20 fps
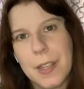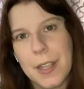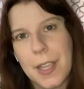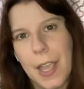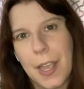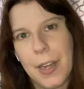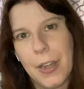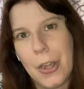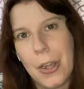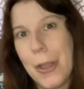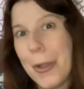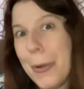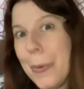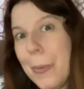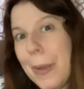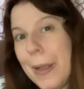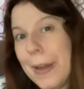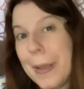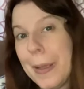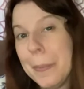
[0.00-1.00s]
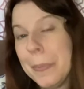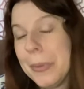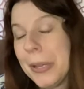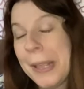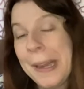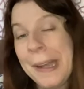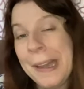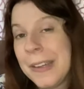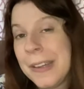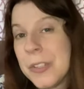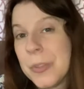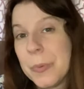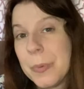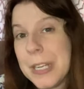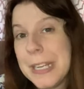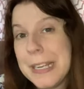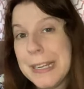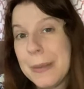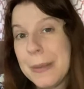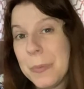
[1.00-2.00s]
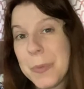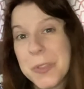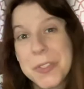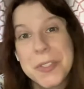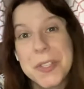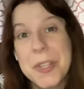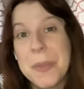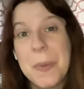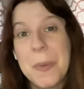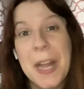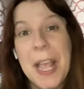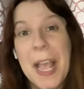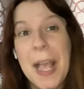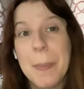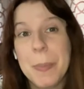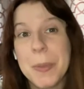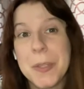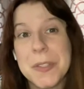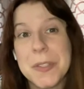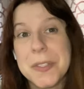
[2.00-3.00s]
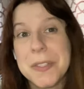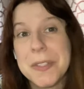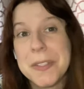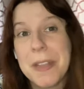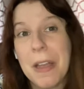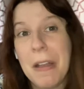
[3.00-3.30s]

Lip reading: again, know what I'm planning to read, and we'll see what happens.